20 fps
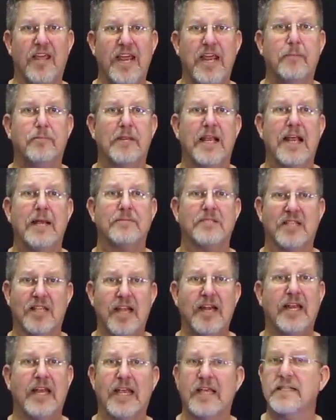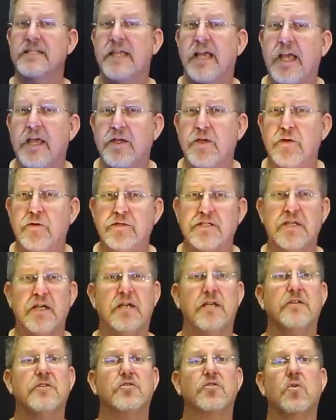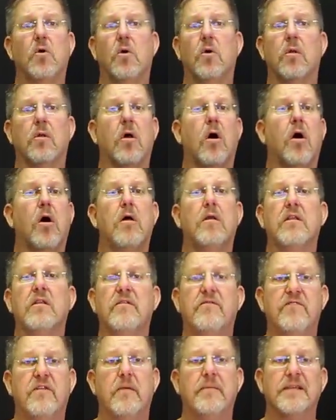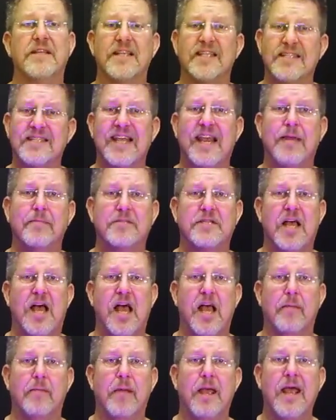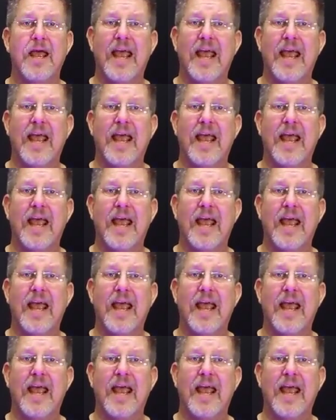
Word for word: Ape Labs lighting S K Us and control all of them at the same time.